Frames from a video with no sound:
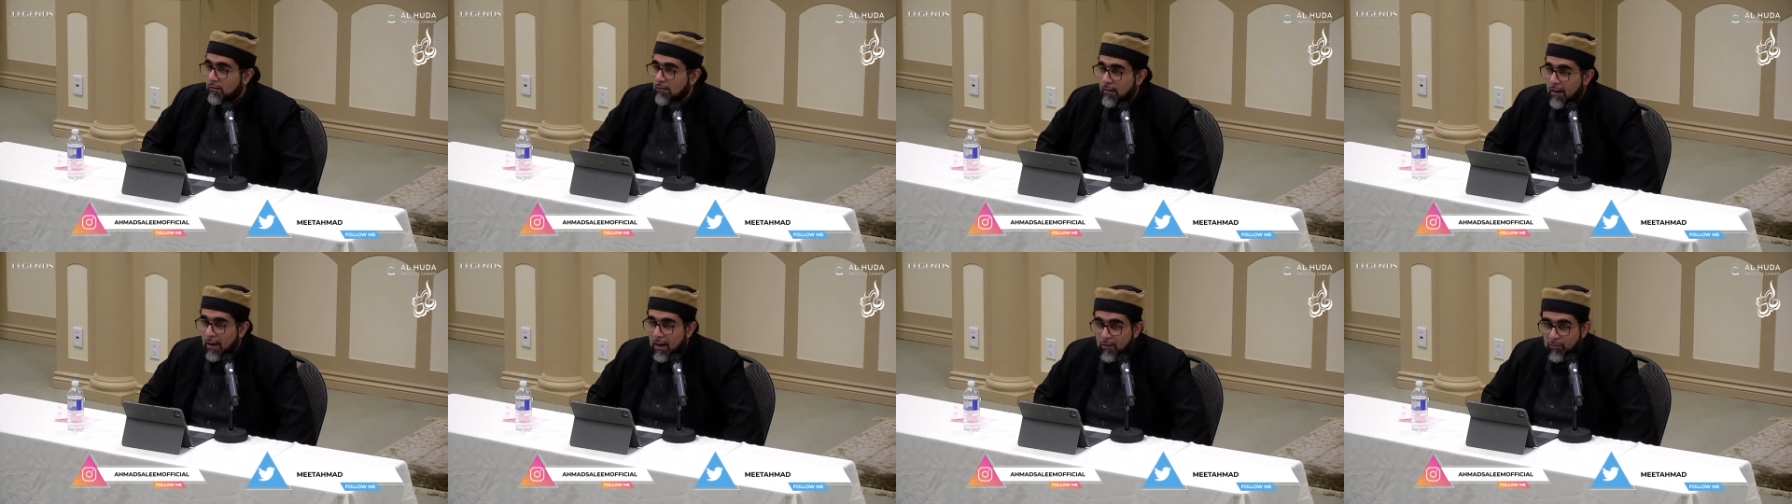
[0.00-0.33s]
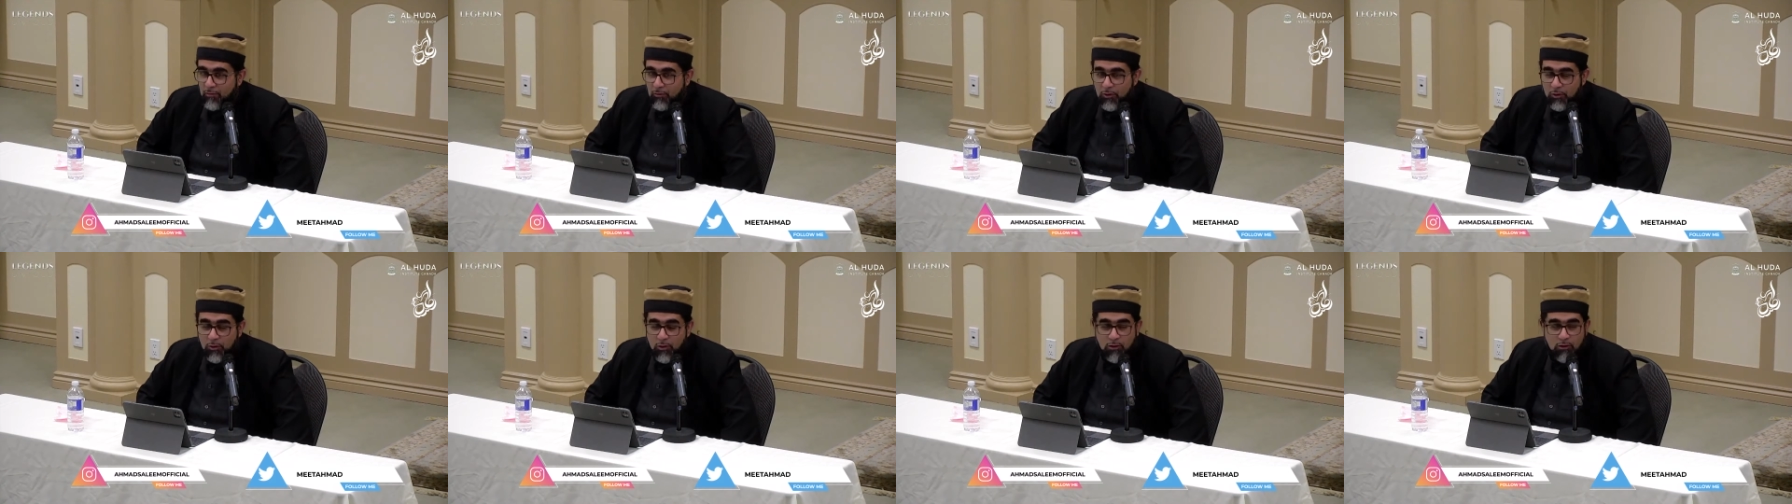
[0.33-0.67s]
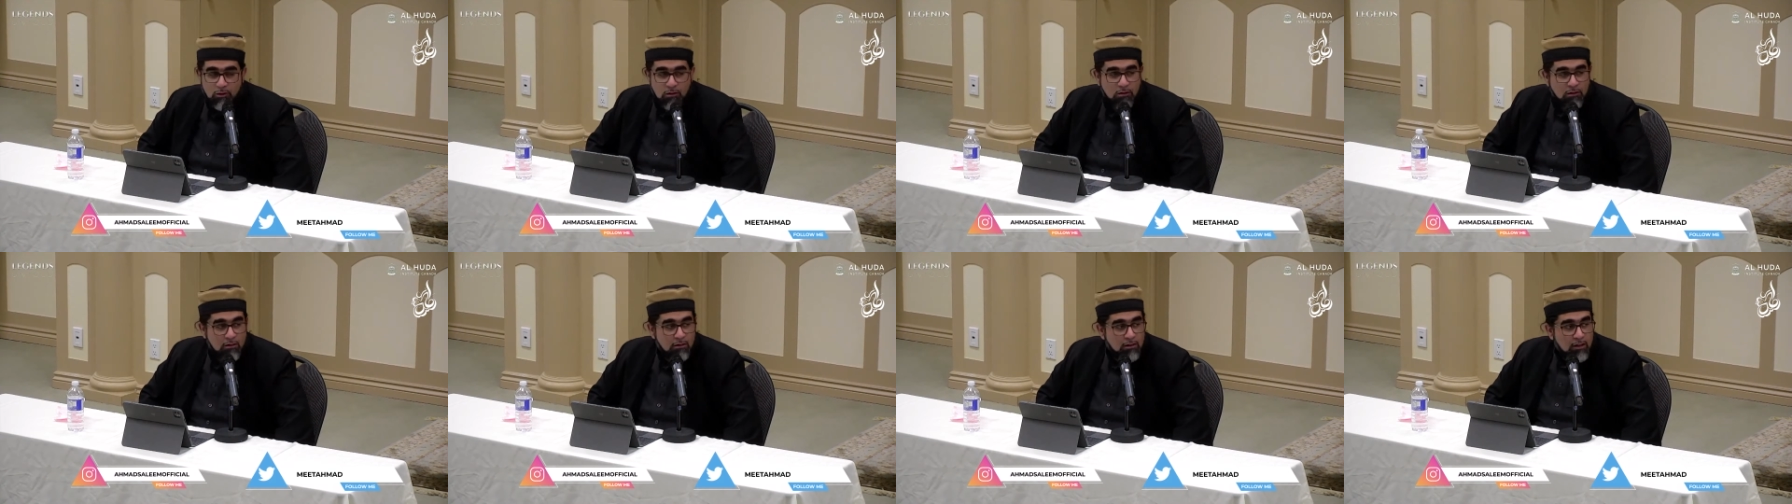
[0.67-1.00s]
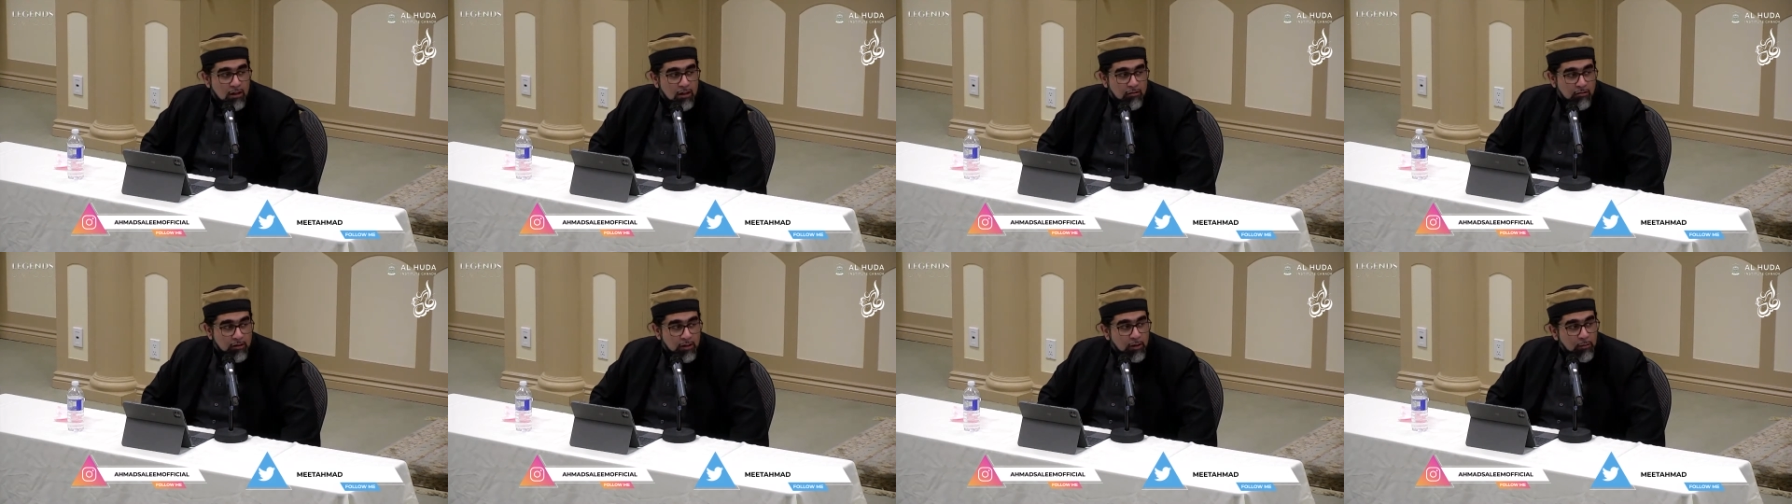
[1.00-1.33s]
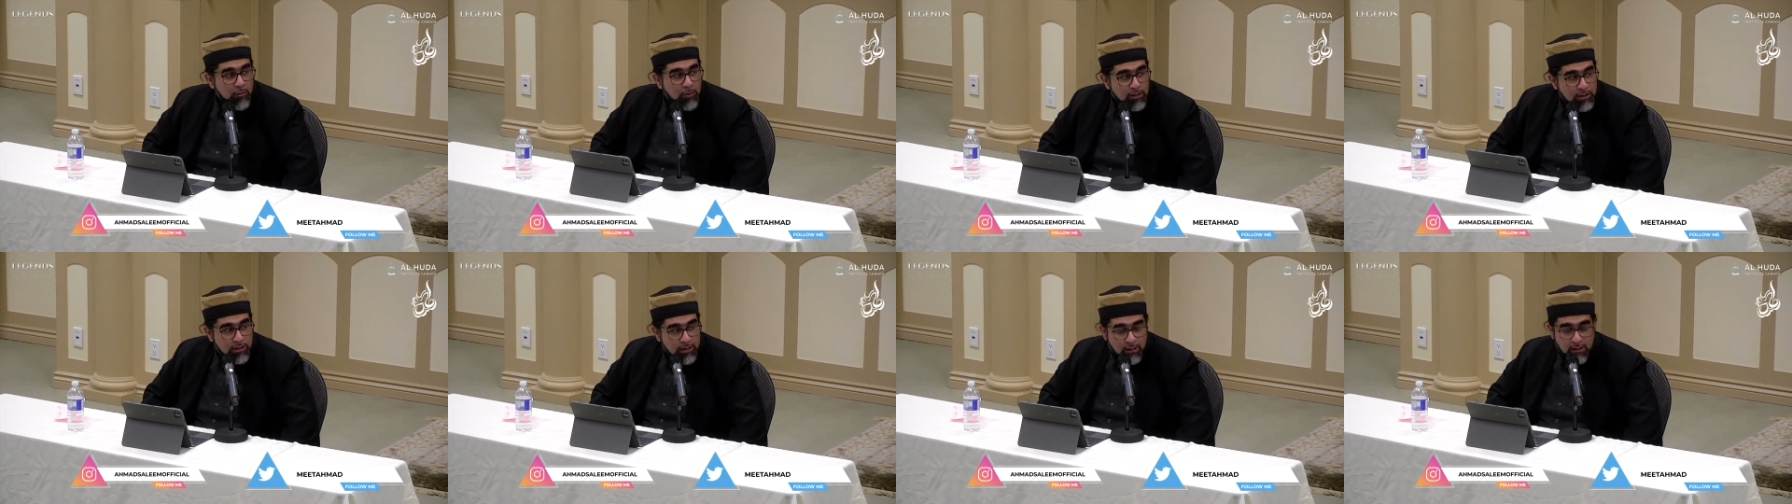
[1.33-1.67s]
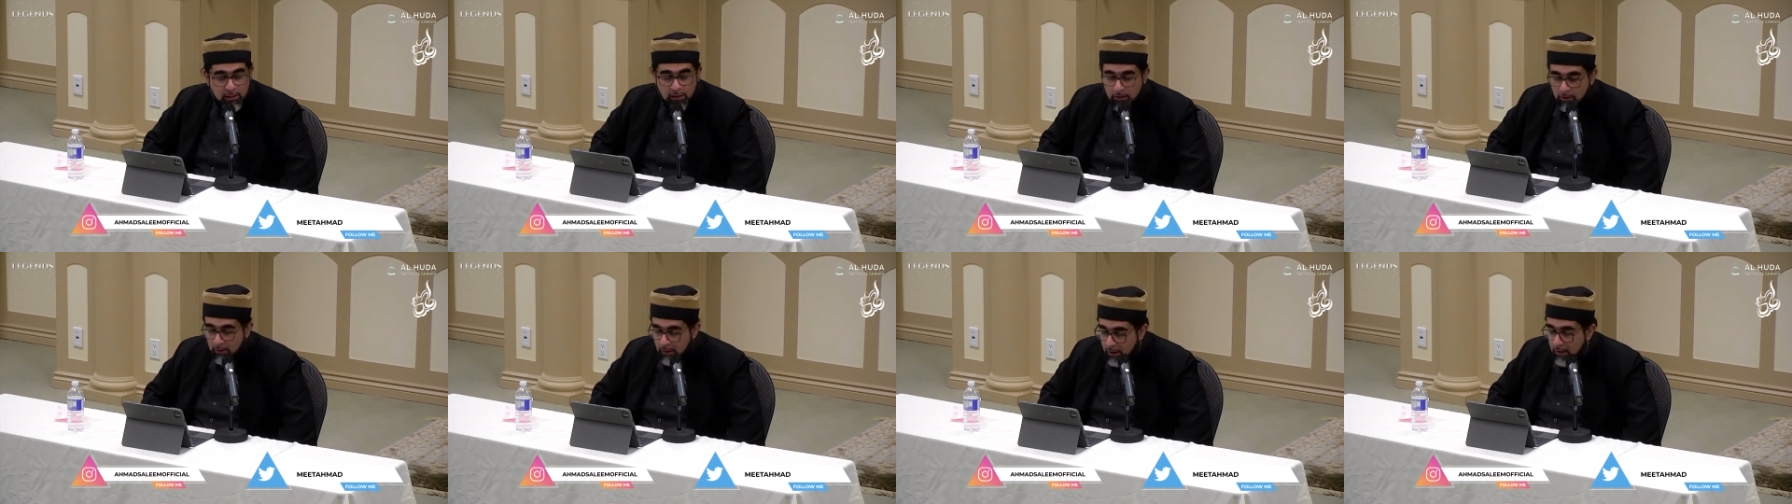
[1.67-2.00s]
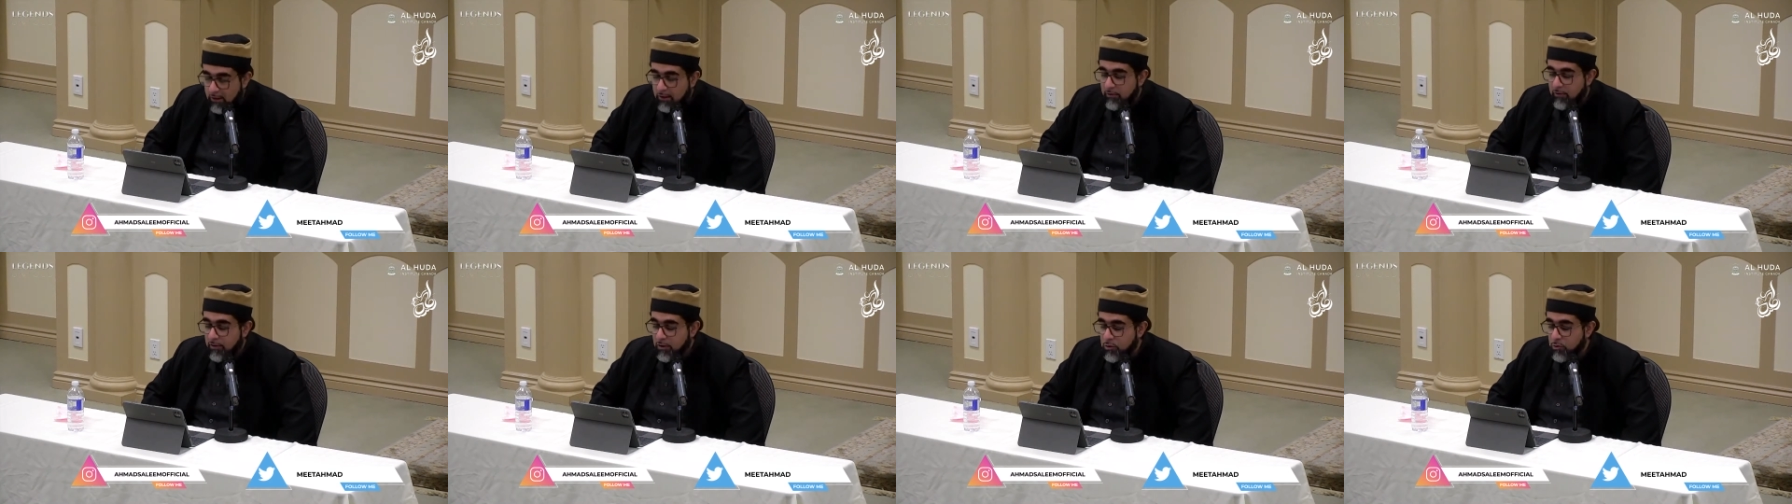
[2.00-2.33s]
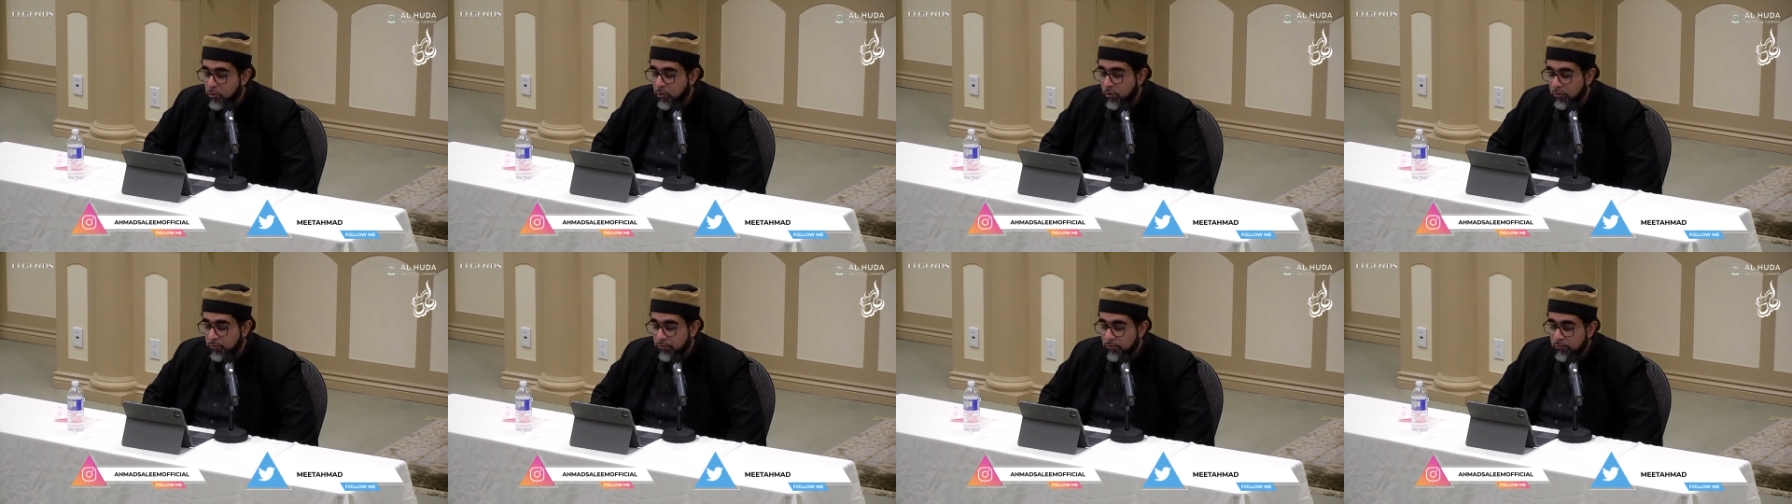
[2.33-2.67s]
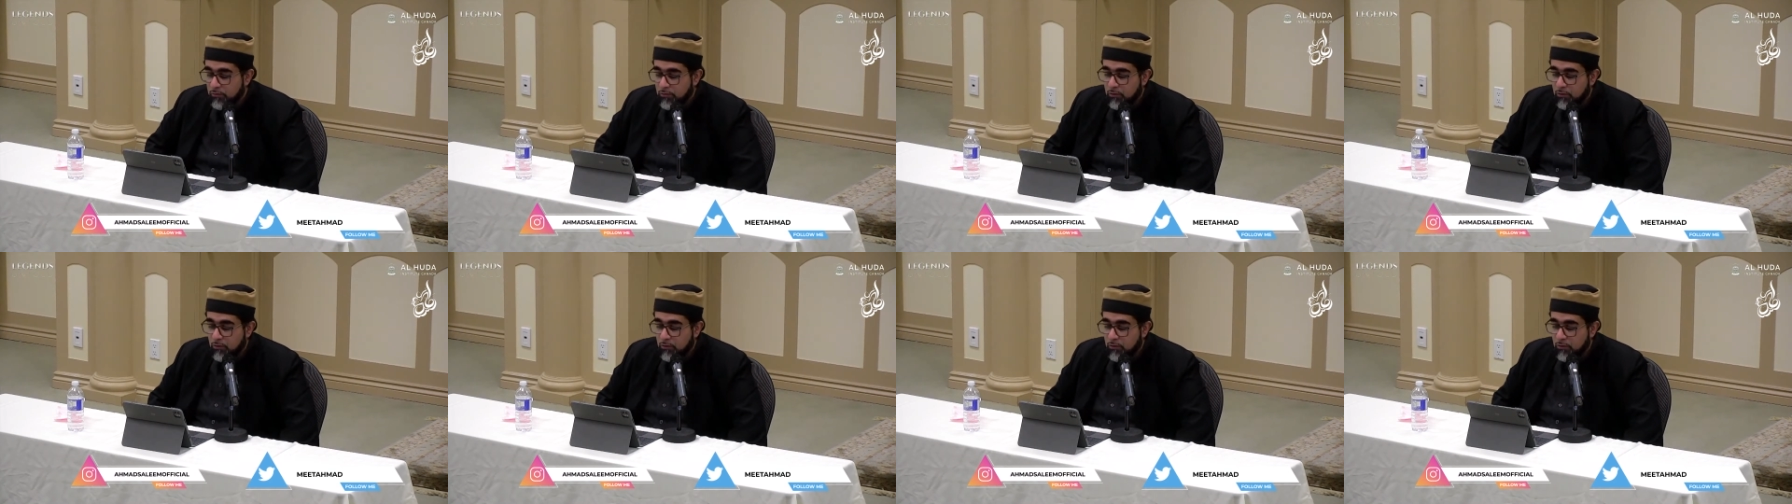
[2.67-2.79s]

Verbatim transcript: after a very particular individual.